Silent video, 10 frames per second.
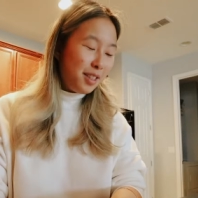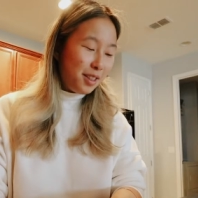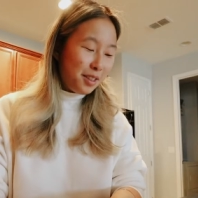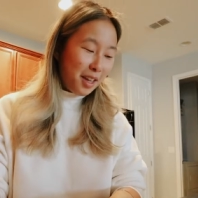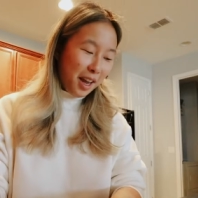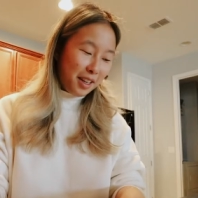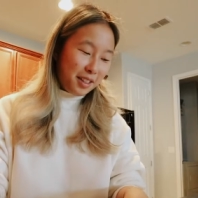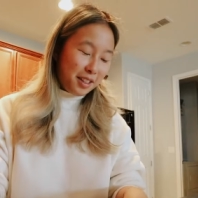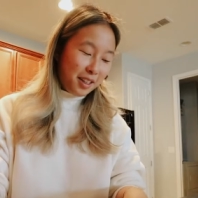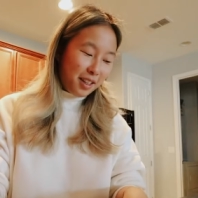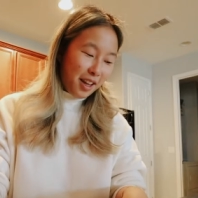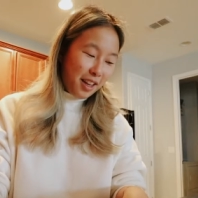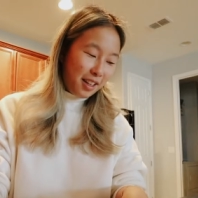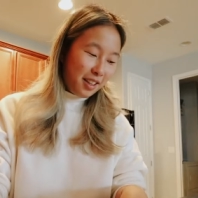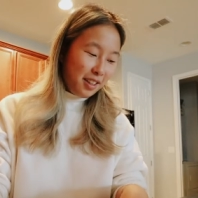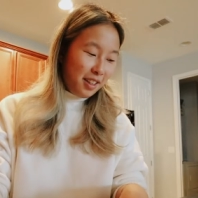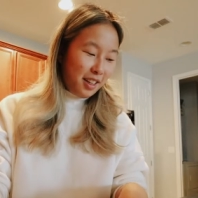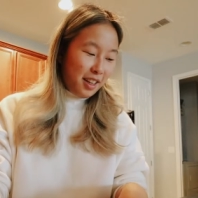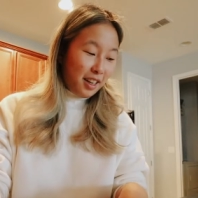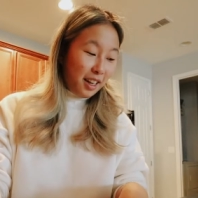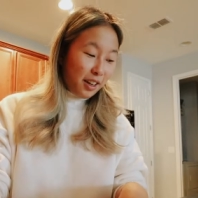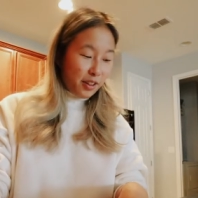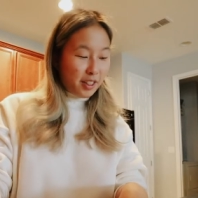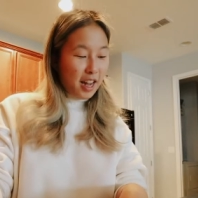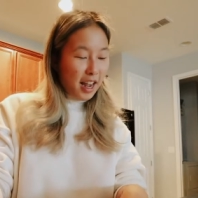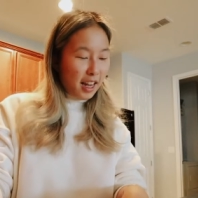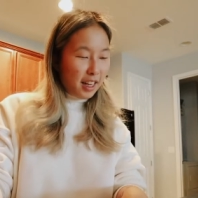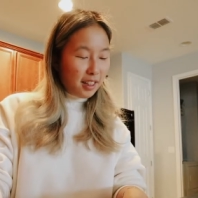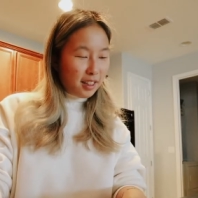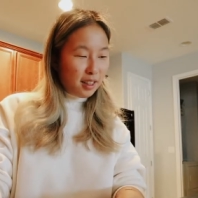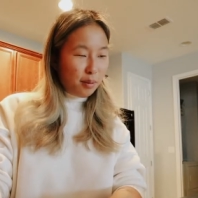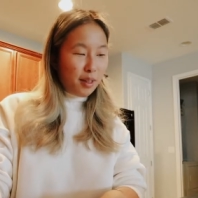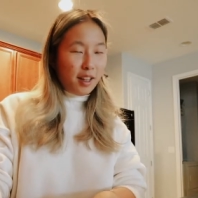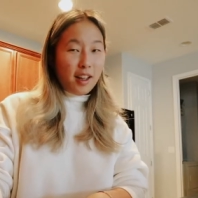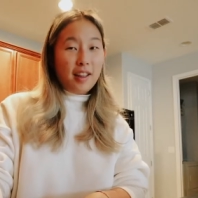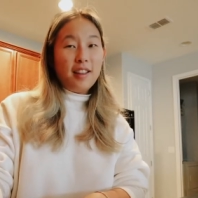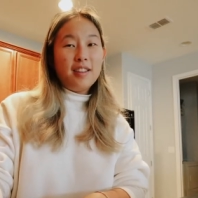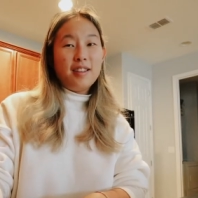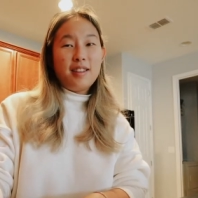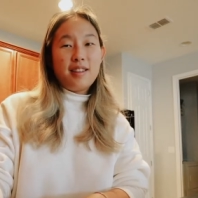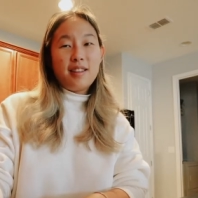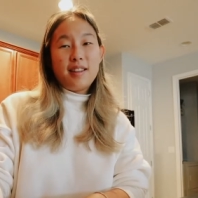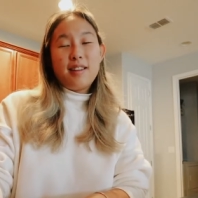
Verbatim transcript: to do that until like later tonight because